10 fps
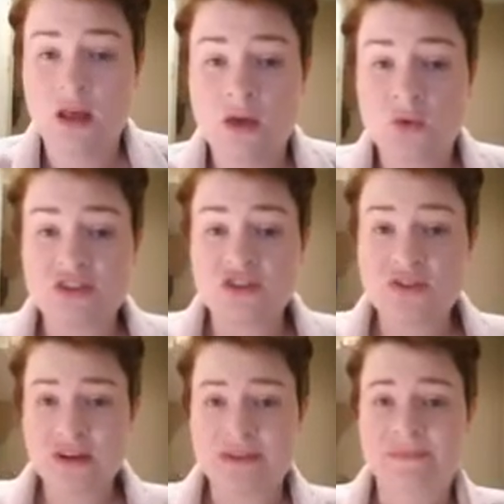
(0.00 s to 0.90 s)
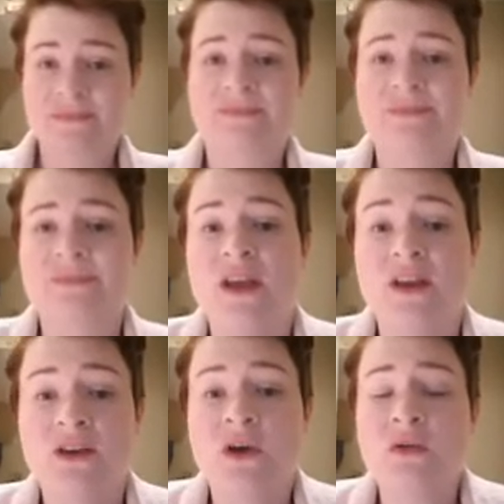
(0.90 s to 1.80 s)
Question three.
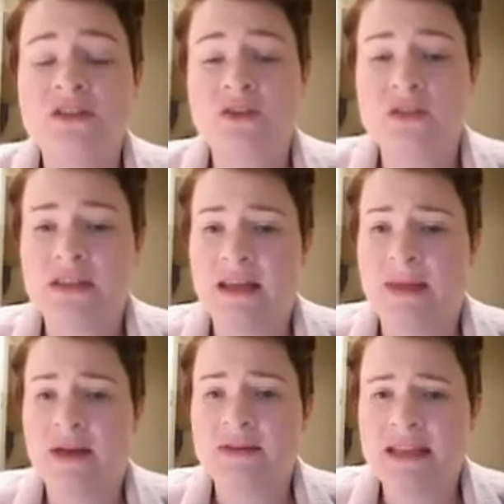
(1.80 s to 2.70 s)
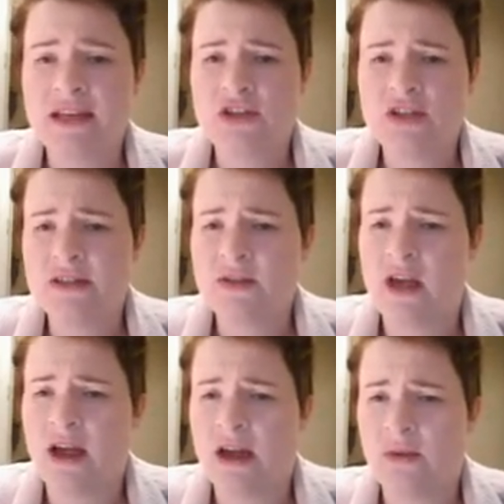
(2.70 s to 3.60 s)
Coal is used in power stations.
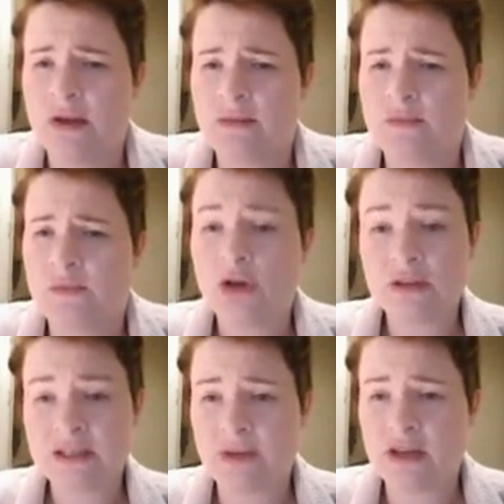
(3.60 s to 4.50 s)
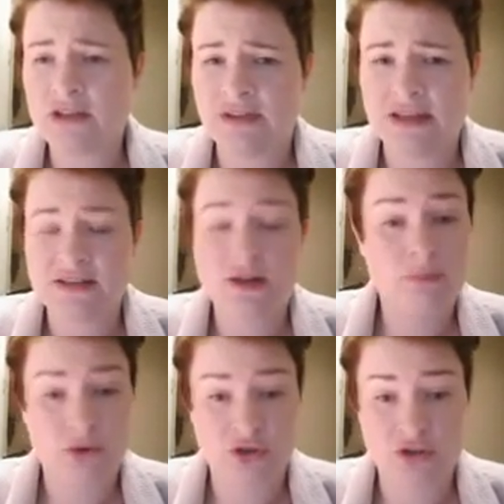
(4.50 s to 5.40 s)
Uh, when coal is burnt, it releases
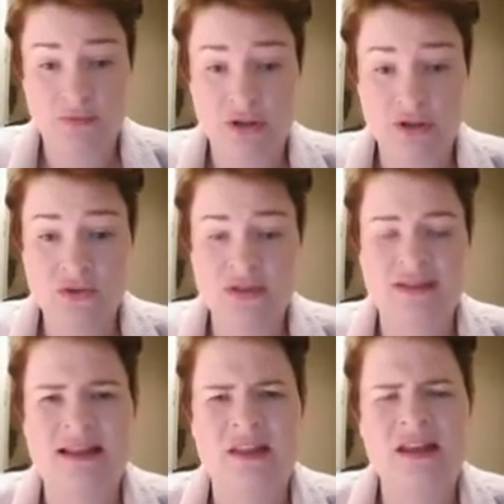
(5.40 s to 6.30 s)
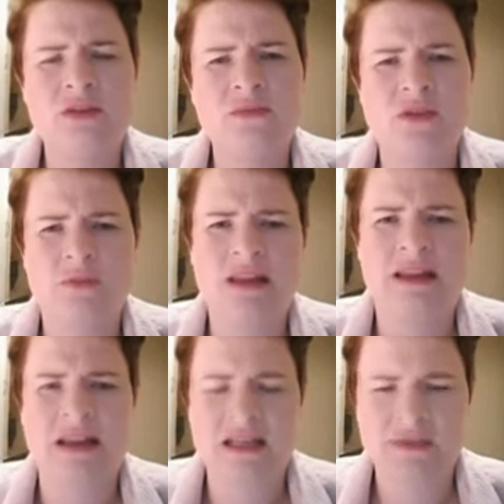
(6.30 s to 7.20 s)
combustion pollutants. Now, that comes up in the
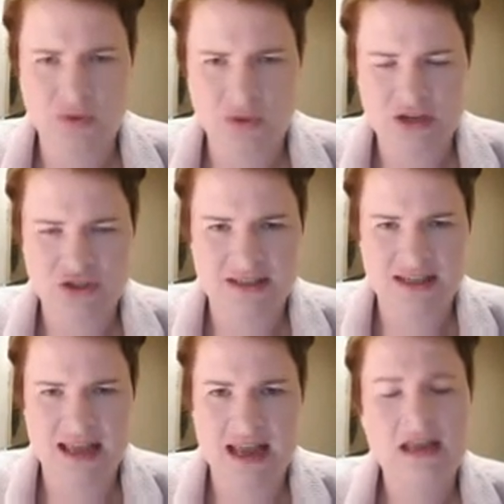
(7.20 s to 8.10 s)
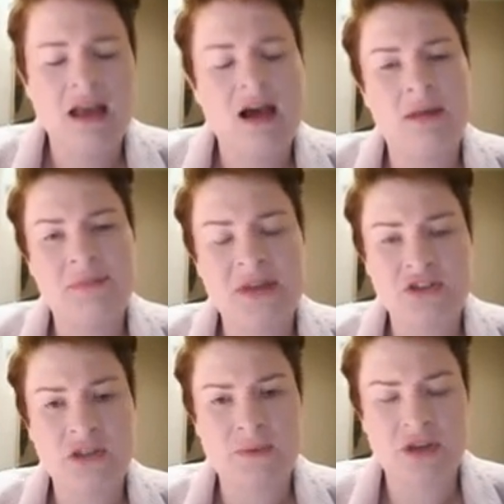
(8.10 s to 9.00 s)
next few questions again. Um, that's
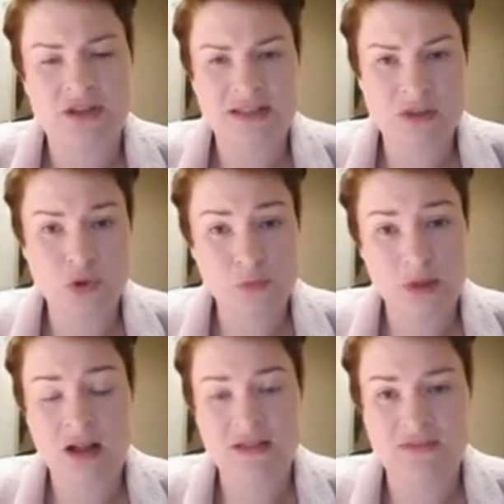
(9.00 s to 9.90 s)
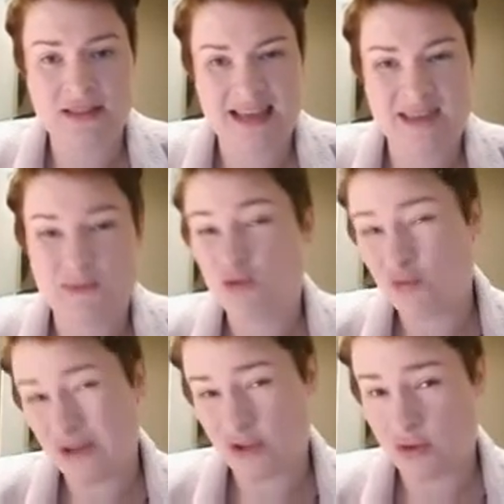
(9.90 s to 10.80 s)
just because it's all part of the same
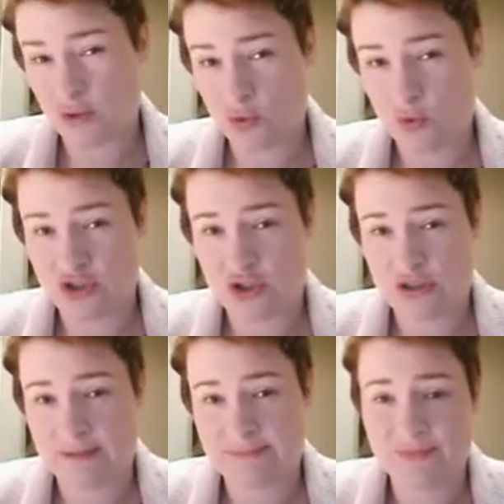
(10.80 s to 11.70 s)
original question.